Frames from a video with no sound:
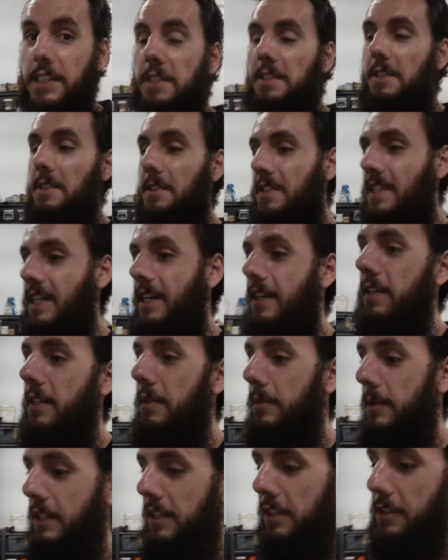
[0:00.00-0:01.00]
a little scary
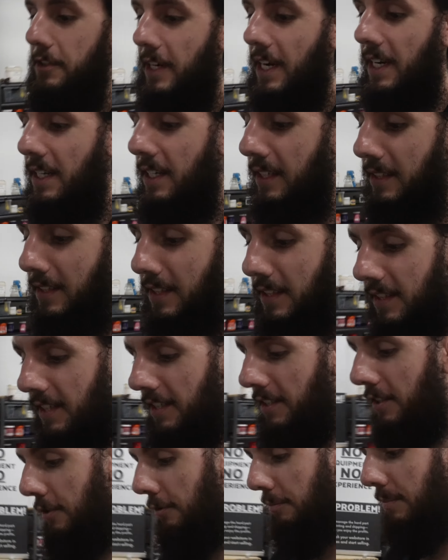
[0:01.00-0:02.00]
with the tracking that they do,